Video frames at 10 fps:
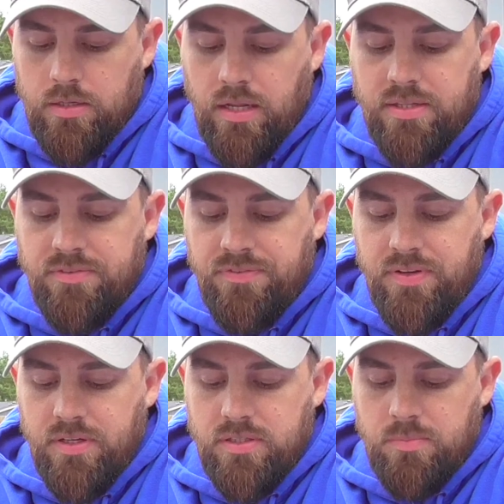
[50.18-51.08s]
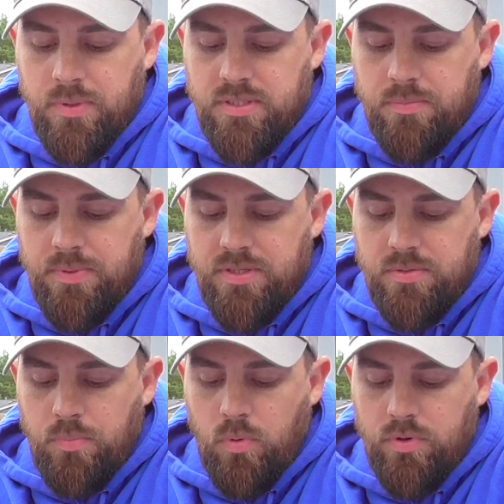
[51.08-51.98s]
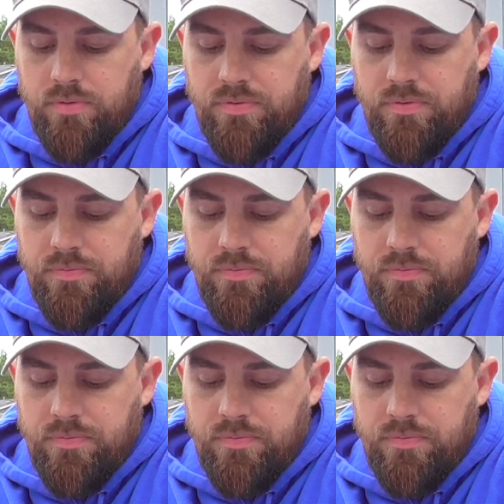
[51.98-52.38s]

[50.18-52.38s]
Not to fix, but to be supportive.